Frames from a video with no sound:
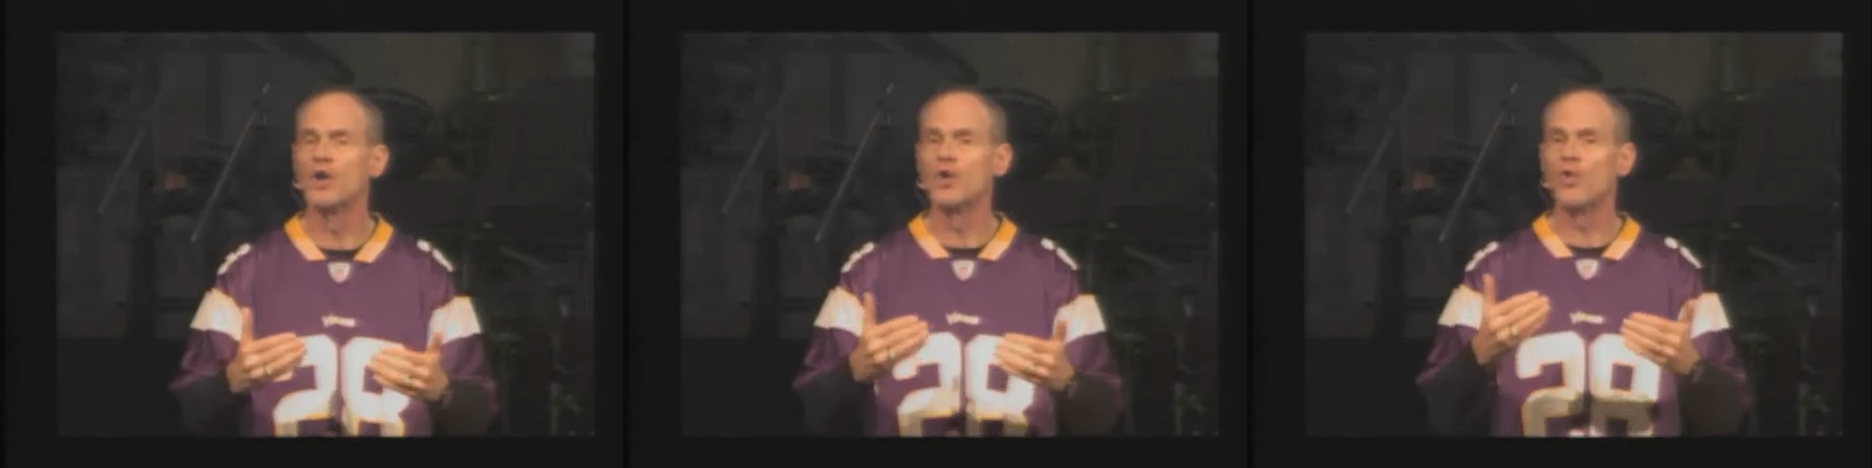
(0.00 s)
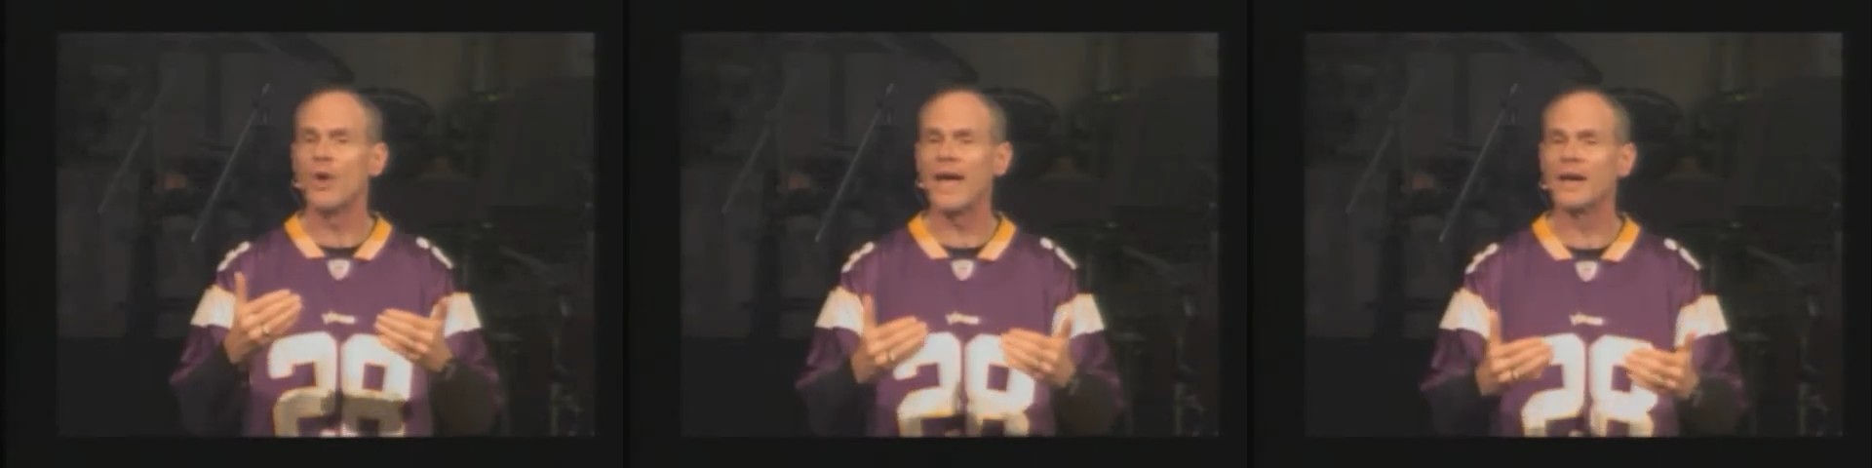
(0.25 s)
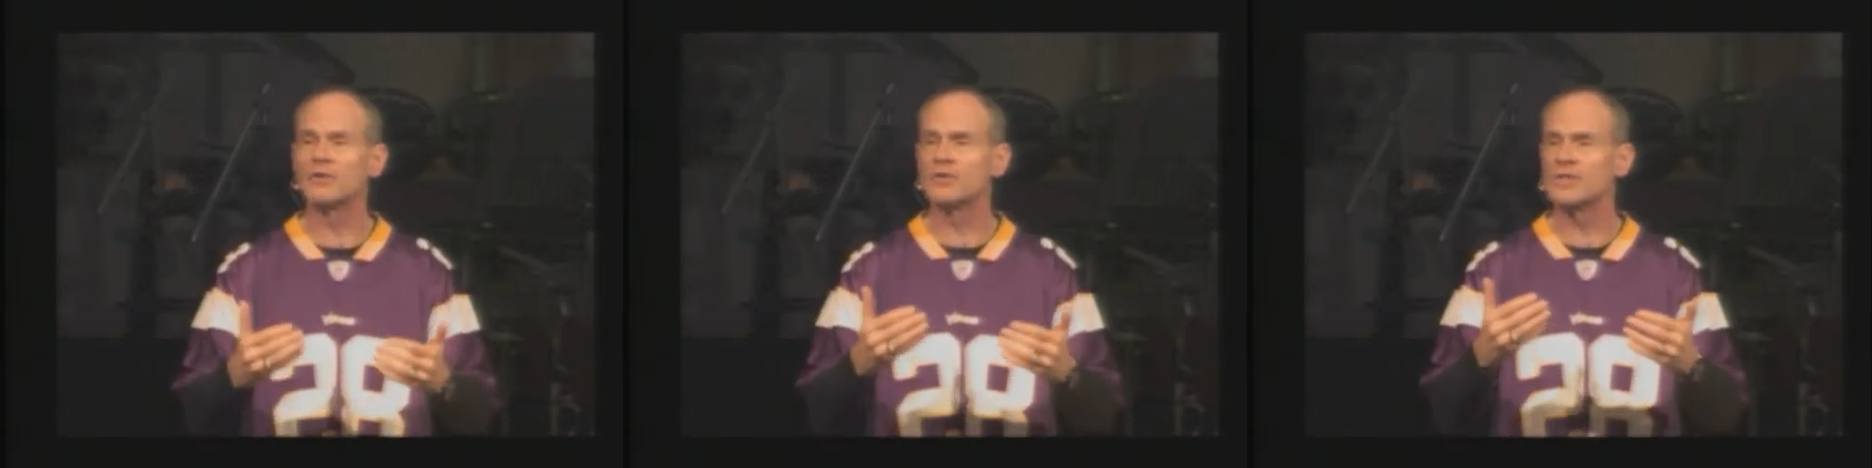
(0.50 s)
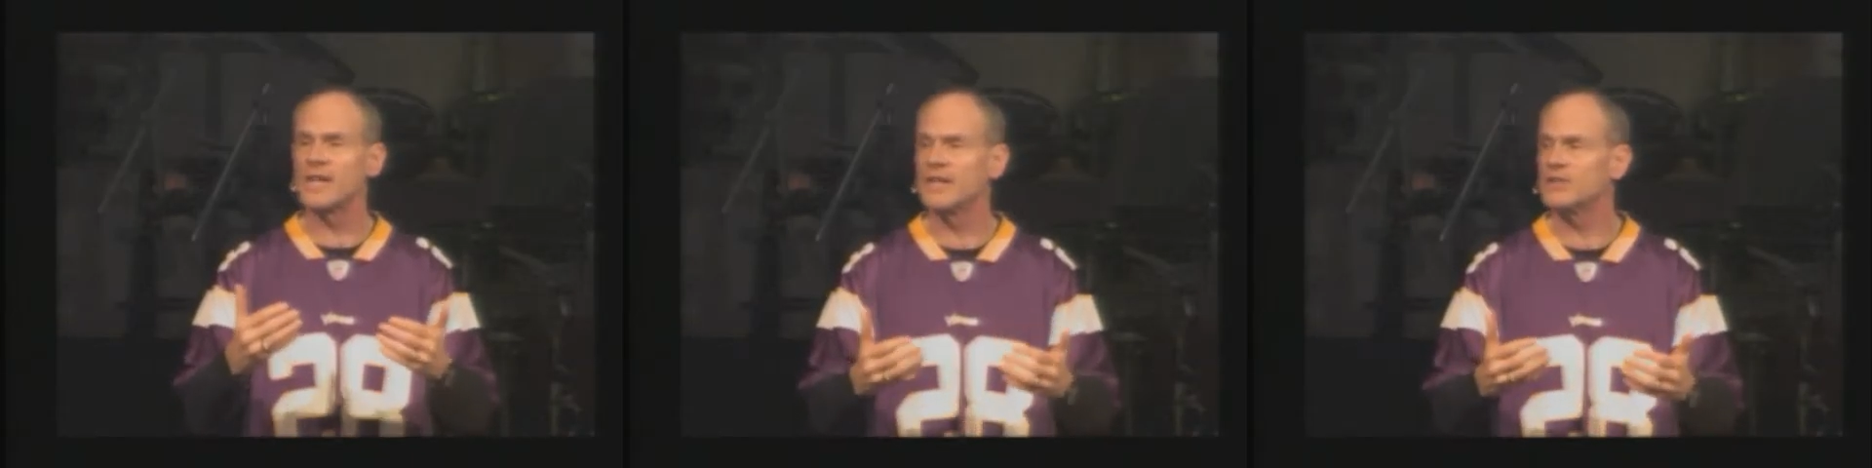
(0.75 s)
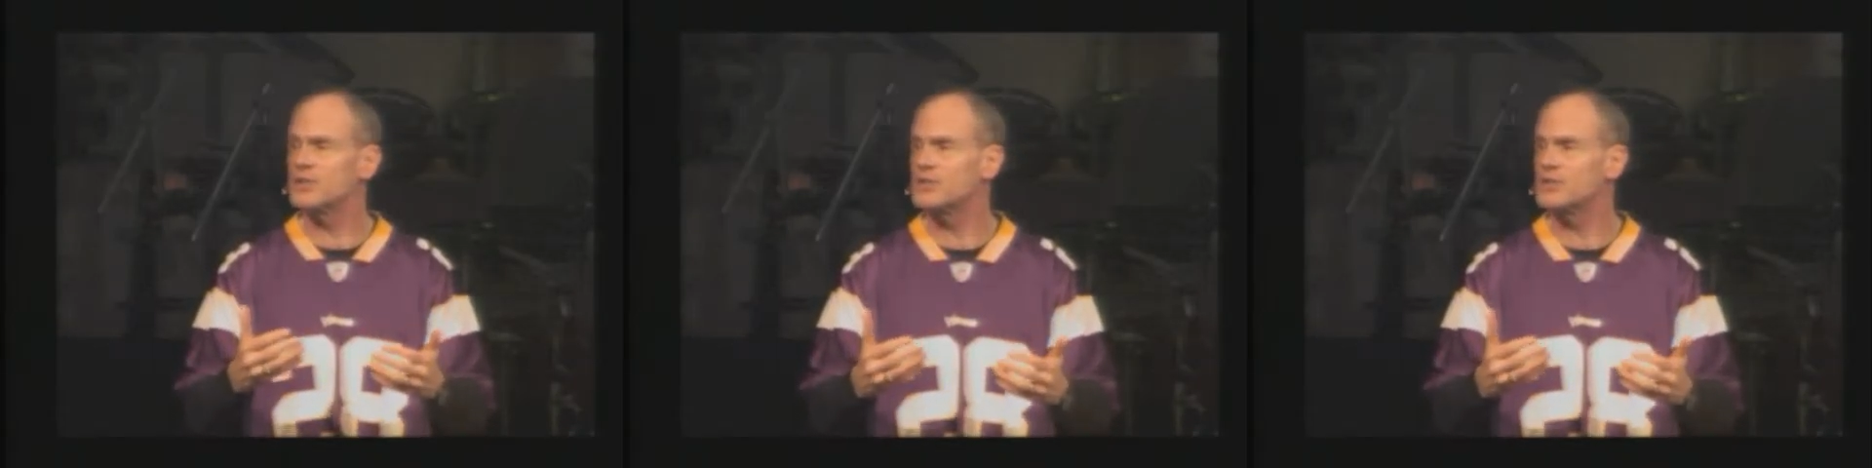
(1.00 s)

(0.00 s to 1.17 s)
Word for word: who enters into